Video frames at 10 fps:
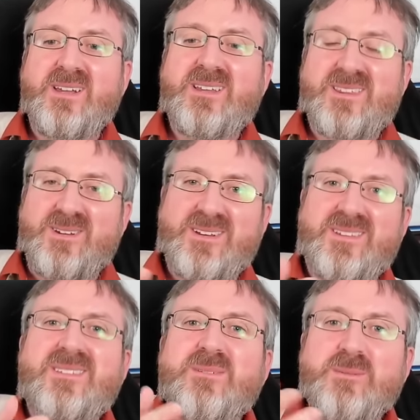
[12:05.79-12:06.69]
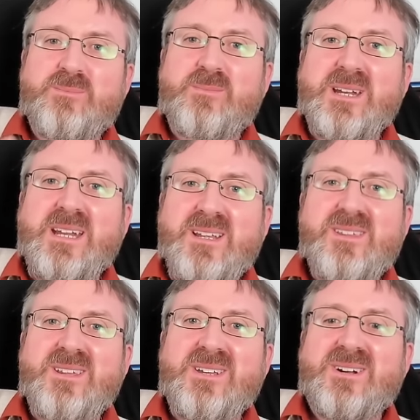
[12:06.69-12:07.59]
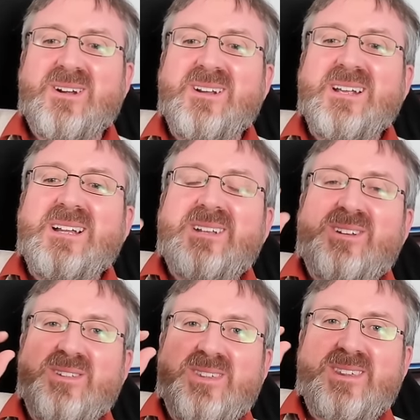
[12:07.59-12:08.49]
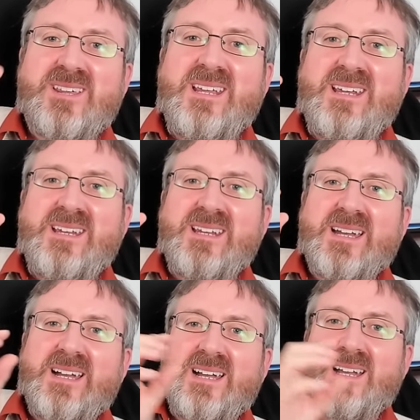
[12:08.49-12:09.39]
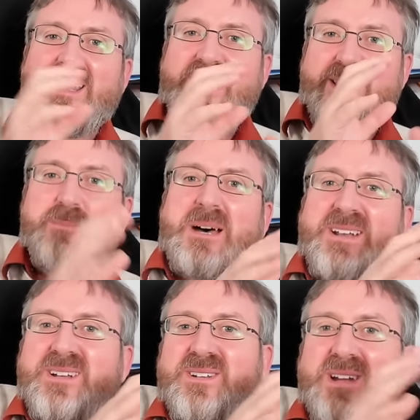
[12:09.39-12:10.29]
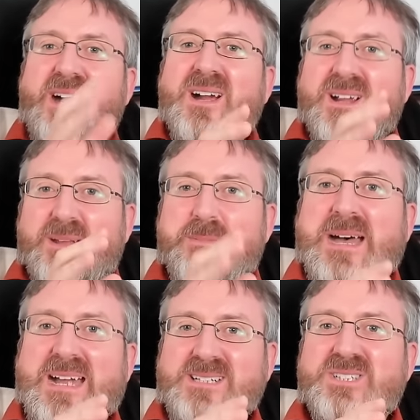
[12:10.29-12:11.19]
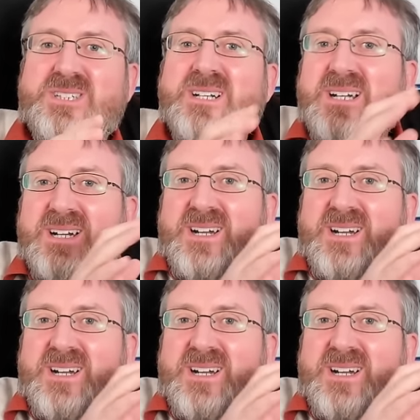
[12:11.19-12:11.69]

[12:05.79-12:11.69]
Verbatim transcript: It's, it is easier to see spotted dark patch